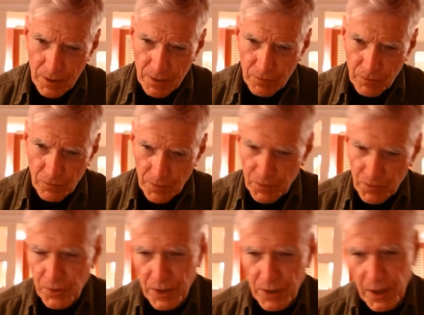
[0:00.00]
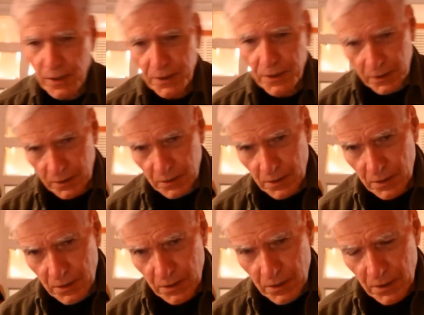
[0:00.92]
from the reality.
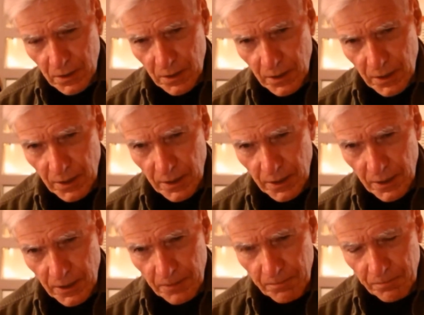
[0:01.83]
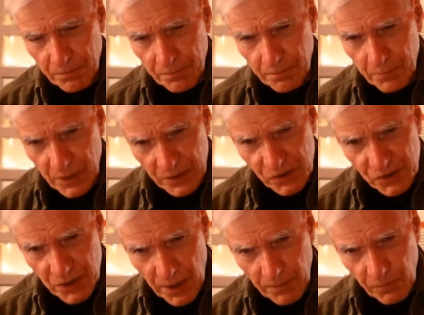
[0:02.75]
Uh, big
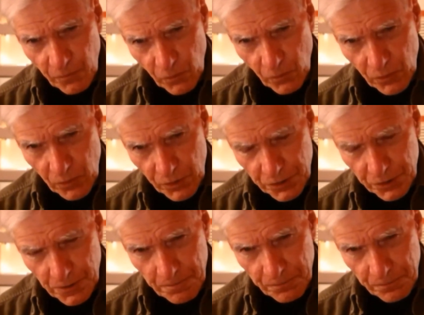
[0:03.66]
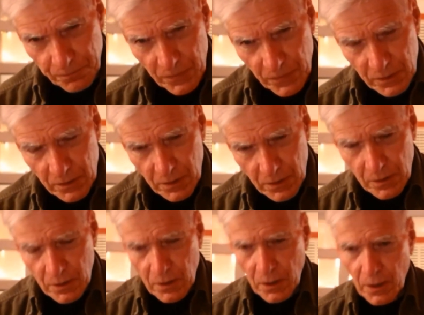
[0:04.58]
step forward.
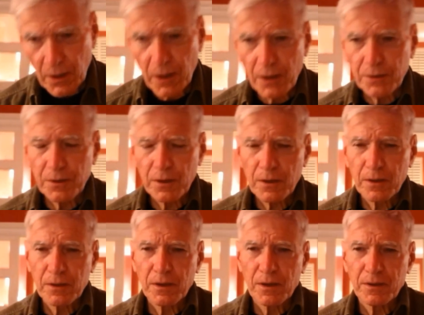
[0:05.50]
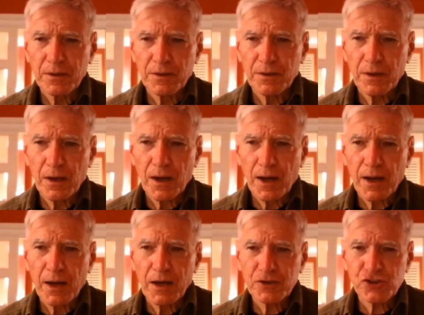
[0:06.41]
Uh,
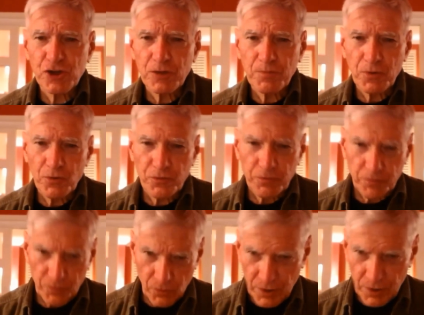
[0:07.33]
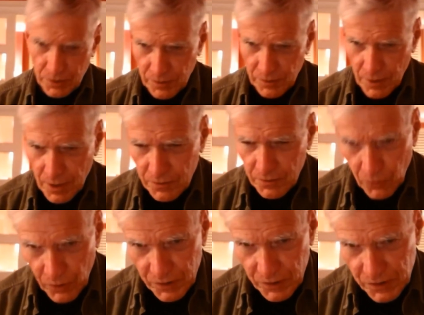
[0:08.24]
I share both Freud,
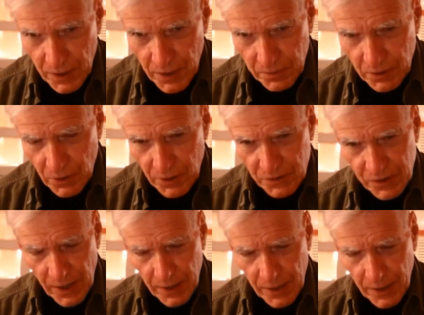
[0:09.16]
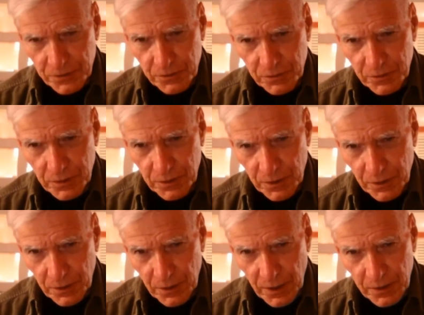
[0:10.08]
Freud's and Bion's attitude
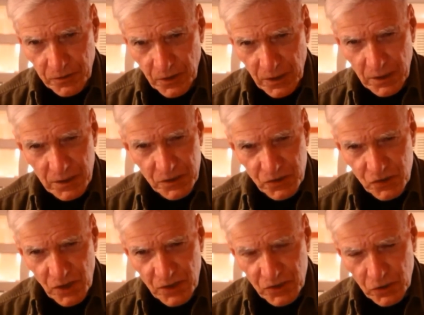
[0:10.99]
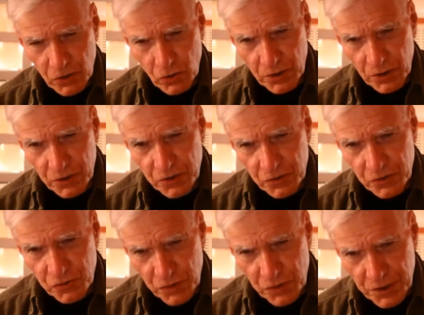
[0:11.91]
here. I think it is just good to
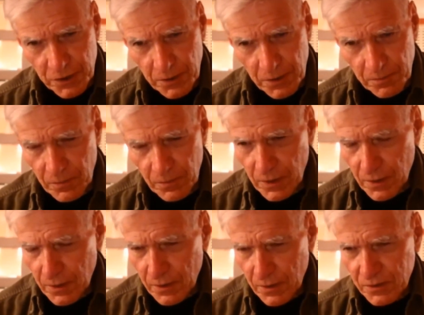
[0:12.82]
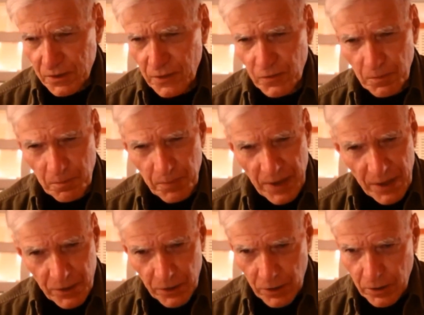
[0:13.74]
dream. It's even
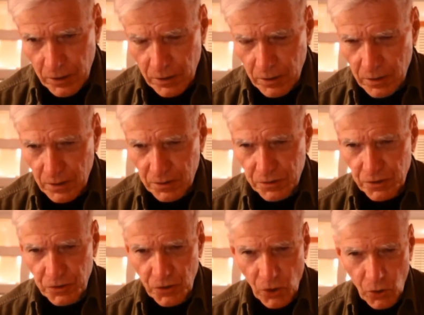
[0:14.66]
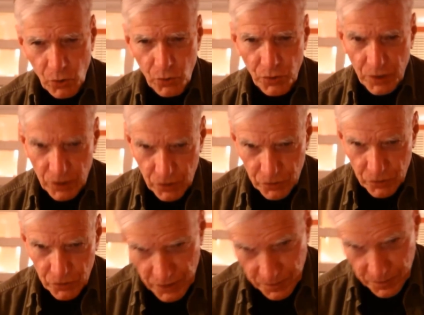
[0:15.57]
better to know that your
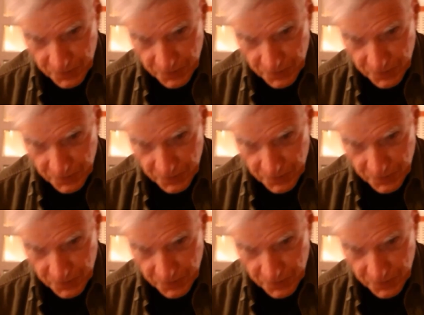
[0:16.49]
dream is